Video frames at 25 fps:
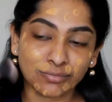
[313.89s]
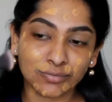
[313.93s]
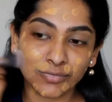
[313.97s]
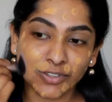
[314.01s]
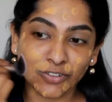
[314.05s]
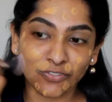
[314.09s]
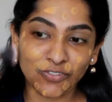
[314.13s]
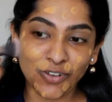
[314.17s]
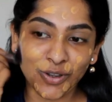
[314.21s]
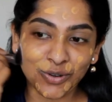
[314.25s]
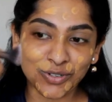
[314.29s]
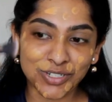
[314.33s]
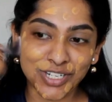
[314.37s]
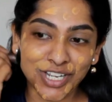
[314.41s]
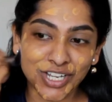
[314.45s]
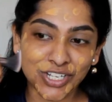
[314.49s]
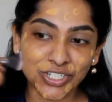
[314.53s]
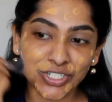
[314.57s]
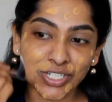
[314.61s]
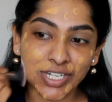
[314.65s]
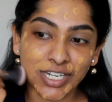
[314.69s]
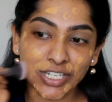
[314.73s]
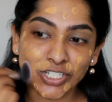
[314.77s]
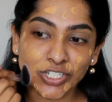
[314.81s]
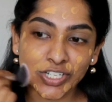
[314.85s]
the
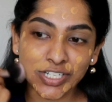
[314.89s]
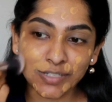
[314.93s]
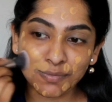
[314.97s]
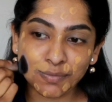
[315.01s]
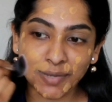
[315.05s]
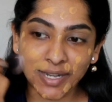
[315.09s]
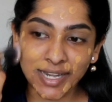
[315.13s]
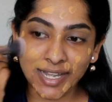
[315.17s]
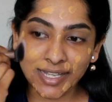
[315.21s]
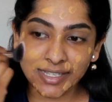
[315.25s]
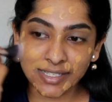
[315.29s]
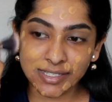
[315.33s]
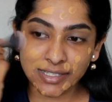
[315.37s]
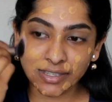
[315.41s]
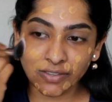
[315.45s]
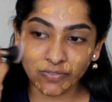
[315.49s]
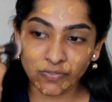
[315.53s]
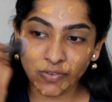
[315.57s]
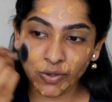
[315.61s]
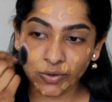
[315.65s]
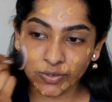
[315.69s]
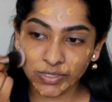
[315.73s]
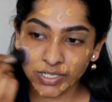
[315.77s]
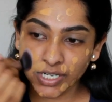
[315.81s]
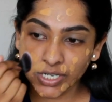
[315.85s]
foundation, it just blends the
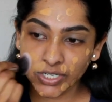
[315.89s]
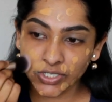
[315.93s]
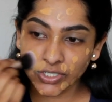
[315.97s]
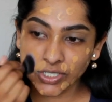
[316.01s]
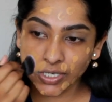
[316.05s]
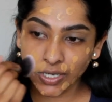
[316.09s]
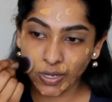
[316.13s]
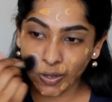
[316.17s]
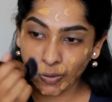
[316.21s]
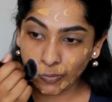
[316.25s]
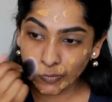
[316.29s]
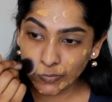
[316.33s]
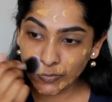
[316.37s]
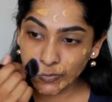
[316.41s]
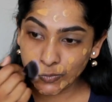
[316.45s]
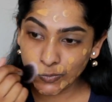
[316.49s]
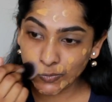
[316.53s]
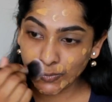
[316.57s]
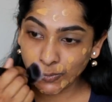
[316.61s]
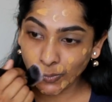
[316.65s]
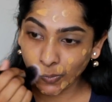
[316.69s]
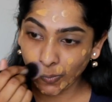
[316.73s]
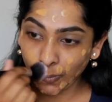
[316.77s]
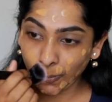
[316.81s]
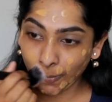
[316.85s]
foundation out
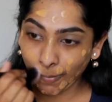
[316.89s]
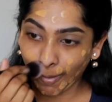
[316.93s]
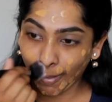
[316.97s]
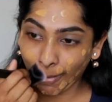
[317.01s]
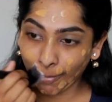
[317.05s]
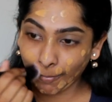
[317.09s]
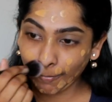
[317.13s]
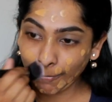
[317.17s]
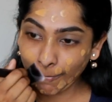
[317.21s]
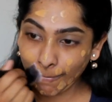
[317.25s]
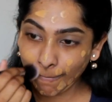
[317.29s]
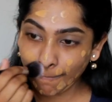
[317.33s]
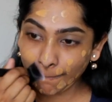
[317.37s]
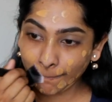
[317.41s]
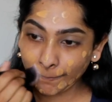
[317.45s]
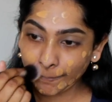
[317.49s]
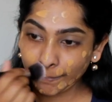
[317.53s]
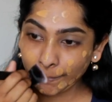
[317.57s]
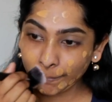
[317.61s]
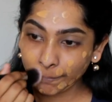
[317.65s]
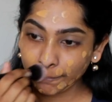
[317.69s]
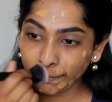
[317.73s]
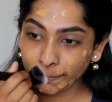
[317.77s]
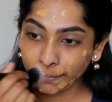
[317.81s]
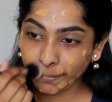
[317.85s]
so well,
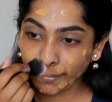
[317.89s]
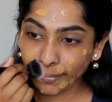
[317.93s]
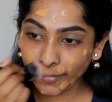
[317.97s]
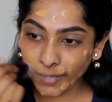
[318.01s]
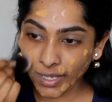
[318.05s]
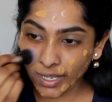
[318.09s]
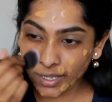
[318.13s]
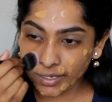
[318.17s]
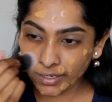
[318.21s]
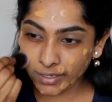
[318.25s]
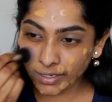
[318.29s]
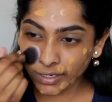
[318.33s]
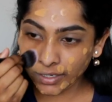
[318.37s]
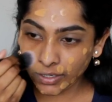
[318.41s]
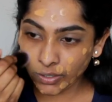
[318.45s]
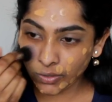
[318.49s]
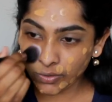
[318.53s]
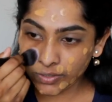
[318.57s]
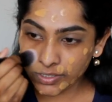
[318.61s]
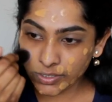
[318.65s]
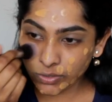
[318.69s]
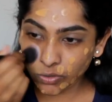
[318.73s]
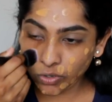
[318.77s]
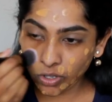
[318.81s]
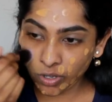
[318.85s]
and it
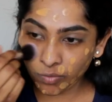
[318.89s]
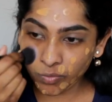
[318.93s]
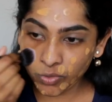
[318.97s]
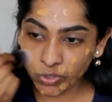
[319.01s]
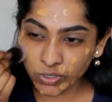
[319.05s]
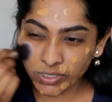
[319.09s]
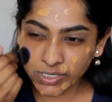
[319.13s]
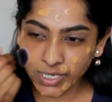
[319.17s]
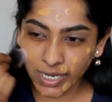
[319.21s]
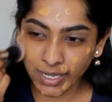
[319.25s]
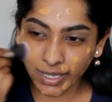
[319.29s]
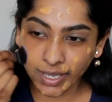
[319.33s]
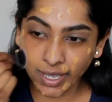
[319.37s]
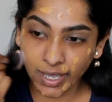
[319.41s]
looks almost like